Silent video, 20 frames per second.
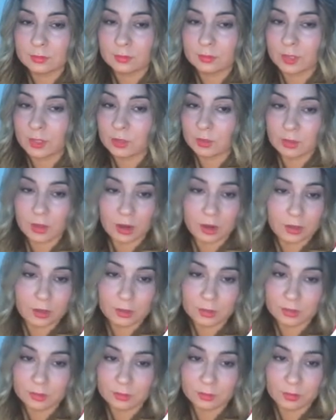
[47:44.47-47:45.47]
feel
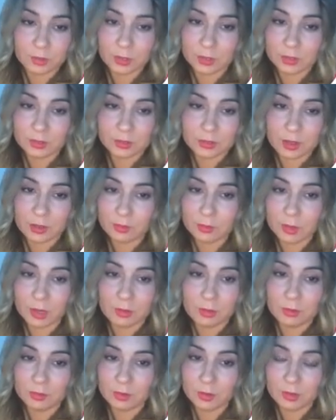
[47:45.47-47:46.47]
sorry for yourself
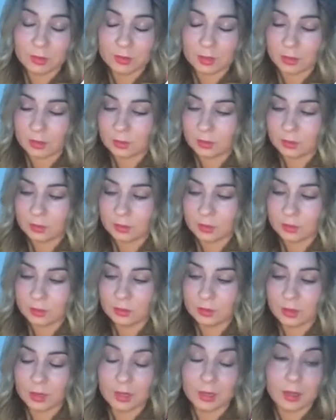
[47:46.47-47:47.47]
maybe for a second or
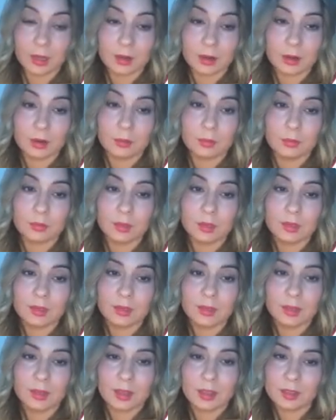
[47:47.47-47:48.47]
two, and get up
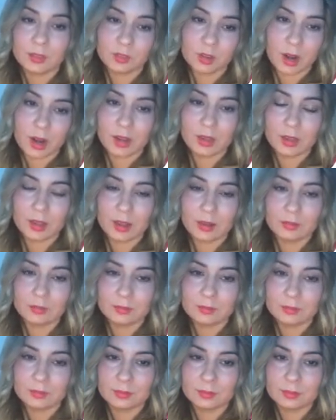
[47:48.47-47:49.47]
and try again.
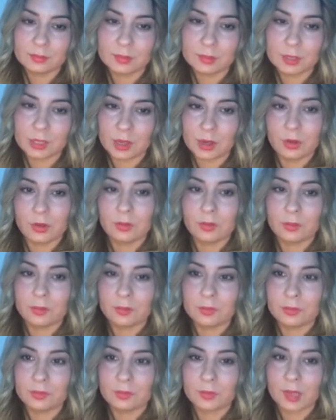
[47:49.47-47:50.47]
So,
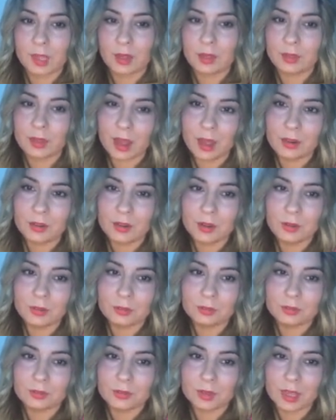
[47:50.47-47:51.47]
on that
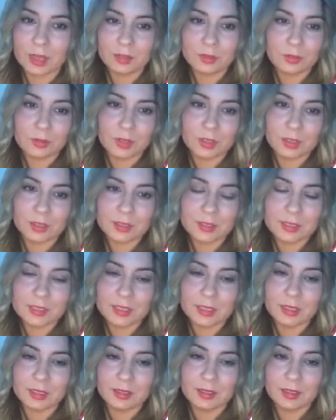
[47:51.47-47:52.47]
note, thanks for
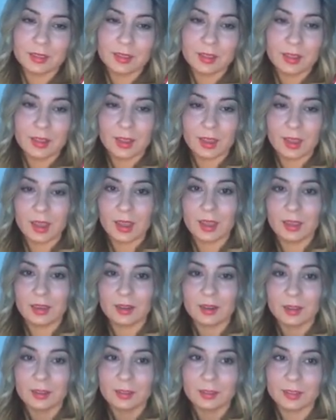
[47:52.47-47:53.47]
listening,
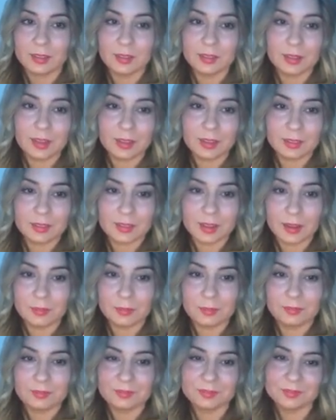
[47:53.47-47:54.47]
and I'll see you next
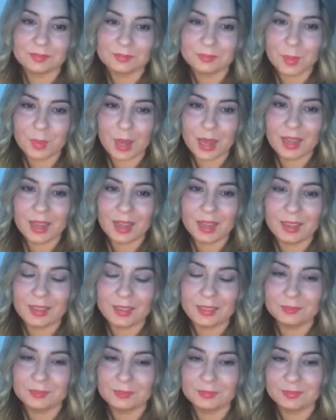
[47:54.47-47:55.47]
time.
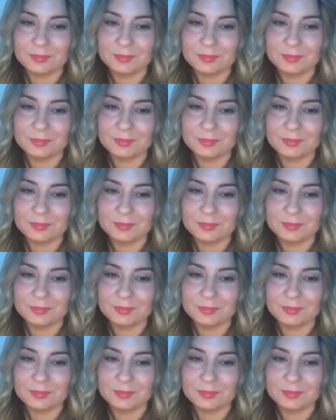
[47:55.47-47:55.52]
Bye.